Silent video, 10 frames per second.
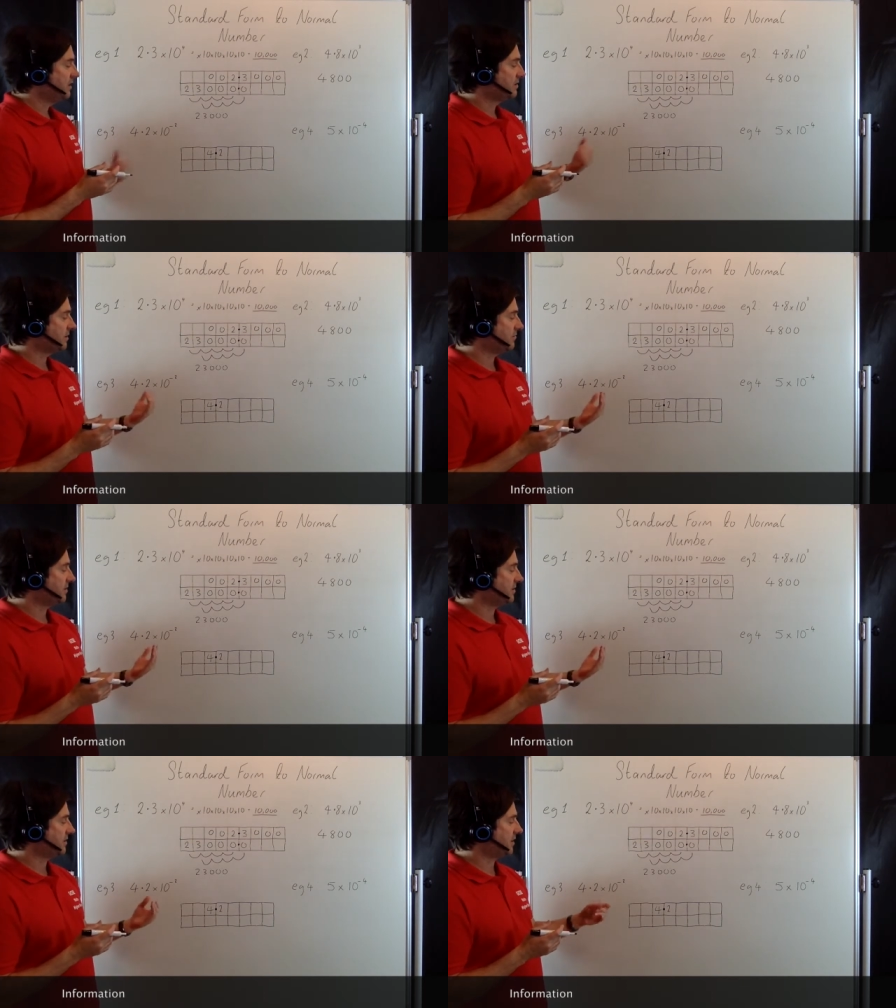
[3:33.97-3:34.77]
So
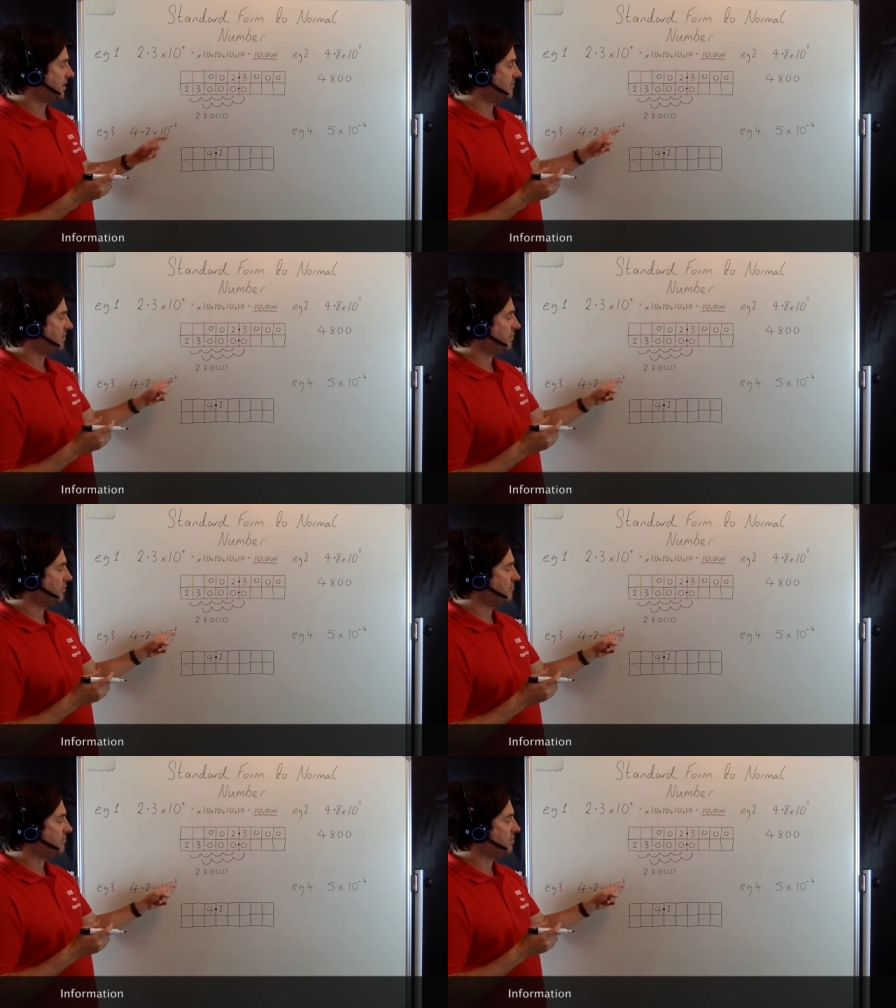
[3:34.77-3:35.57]
this time
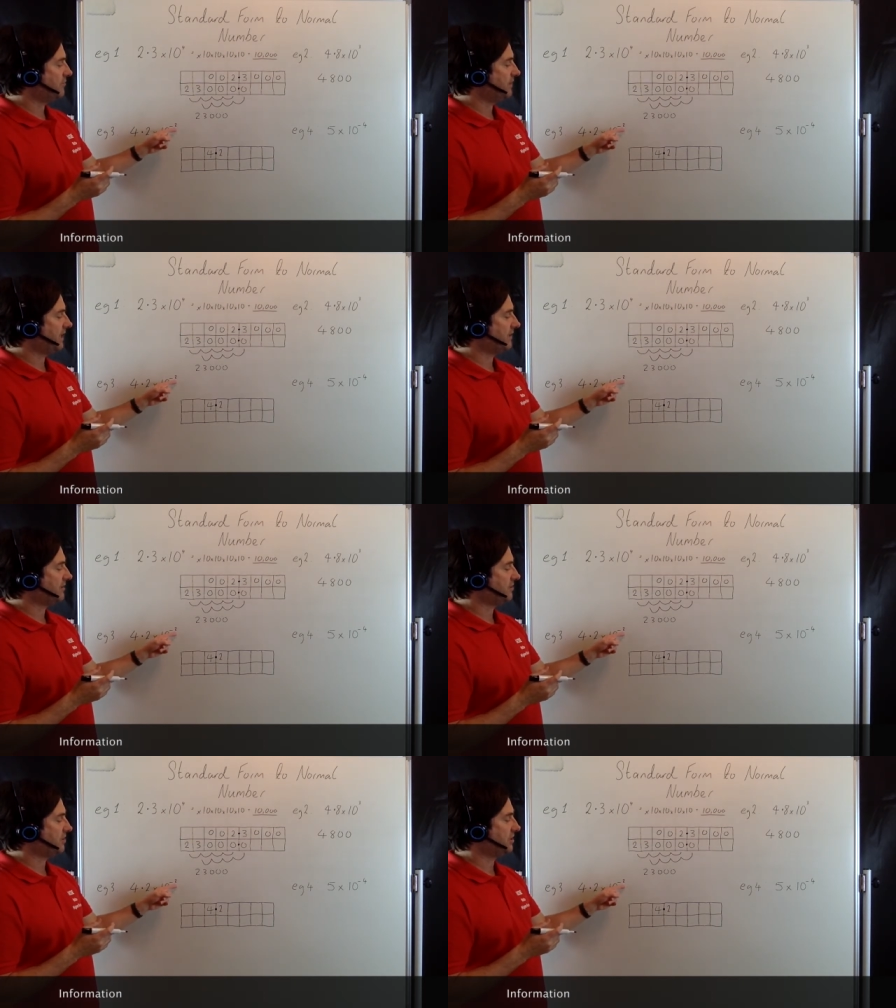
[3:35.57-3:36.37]
we're moving our
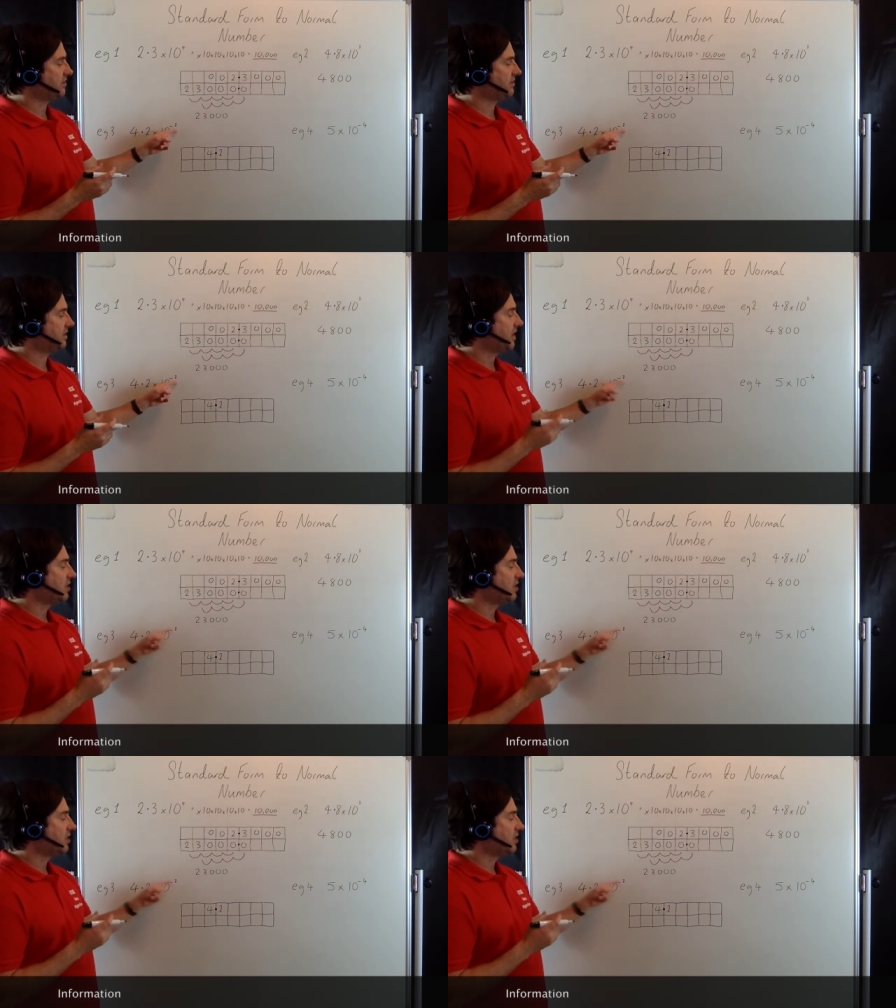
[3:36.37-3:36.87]
digits